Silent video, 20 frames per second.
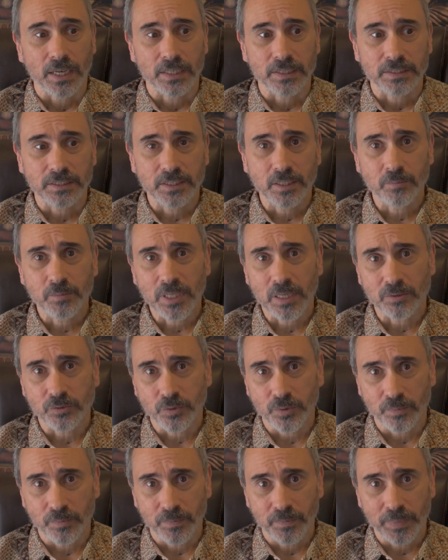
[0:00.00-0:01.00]
Sometimes
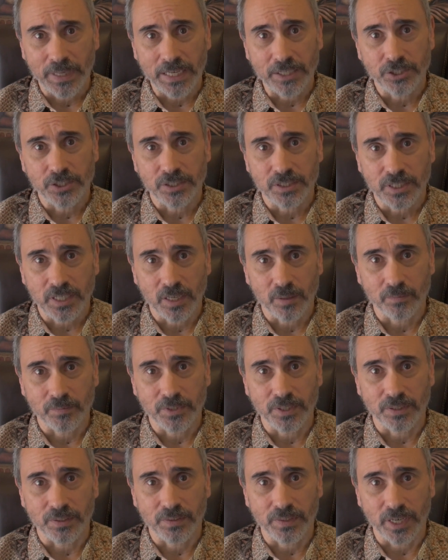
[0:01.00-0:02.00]
when patients come
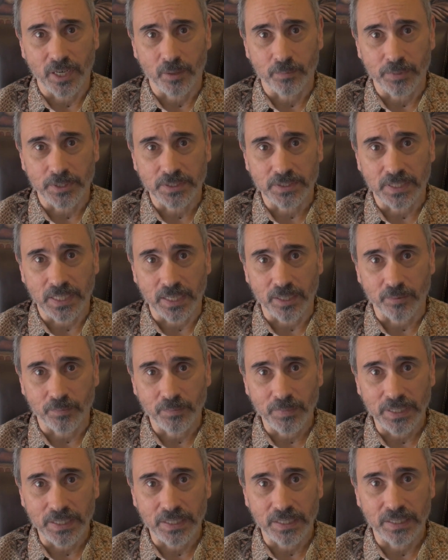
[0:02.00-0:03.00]
to therapists like
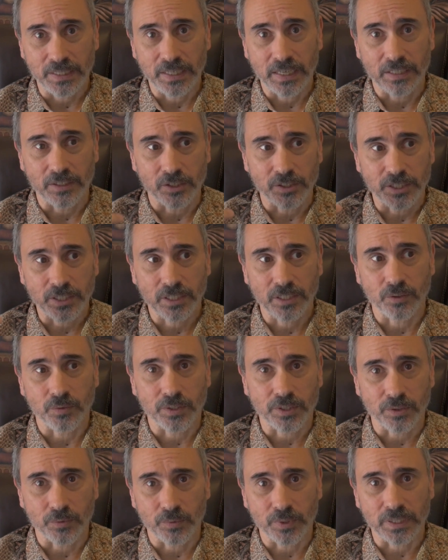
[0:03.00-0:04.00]
me and they're dealing
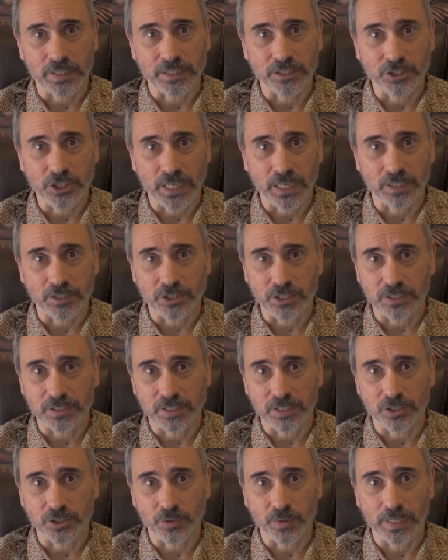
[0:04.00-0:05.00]
with a really challenging
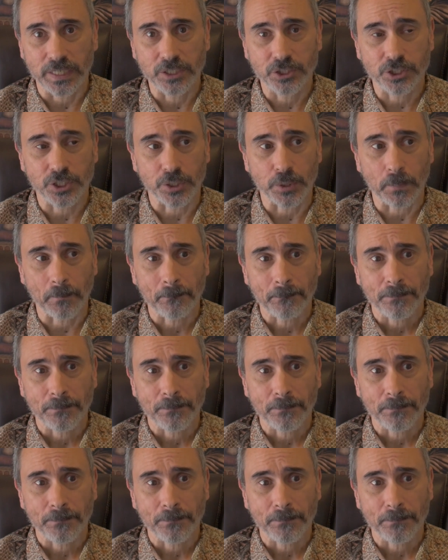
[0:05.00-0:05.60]
situation,